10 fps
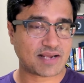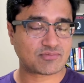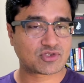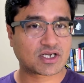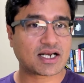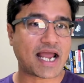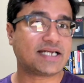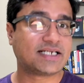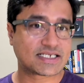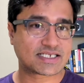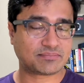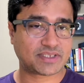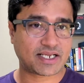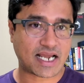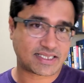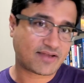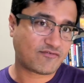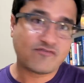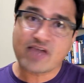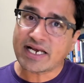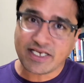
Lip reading: So the client did something I think very